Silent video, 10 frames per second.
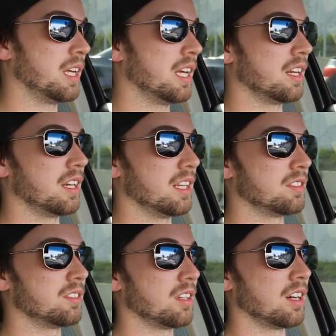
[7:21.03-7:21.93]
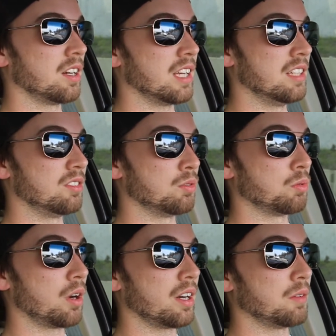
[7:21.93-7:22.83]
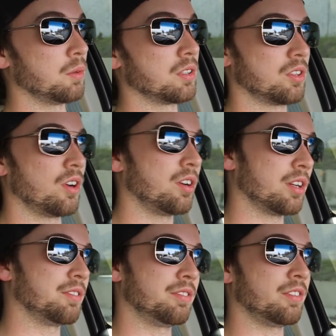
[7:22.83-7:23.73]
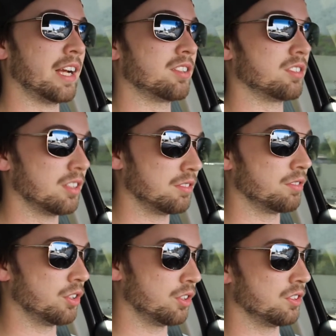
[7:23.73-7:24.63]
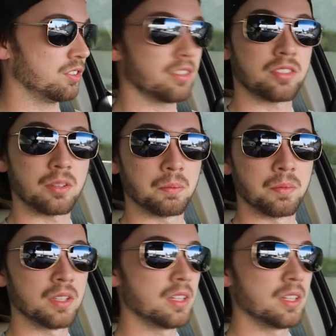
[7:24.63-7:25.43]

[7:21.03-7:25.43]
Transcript: and it's running what's called a flex converter system.